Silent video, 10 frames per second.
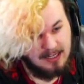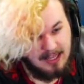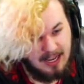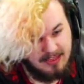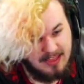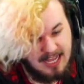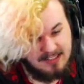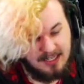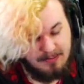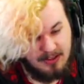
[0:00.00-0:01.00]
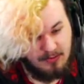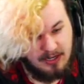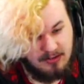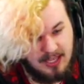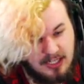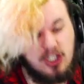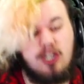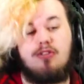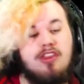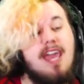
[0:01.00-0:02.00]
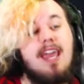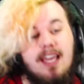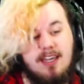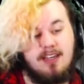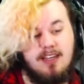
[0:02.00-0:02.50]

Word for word: Like that's gonna be the weird thing. Do you think?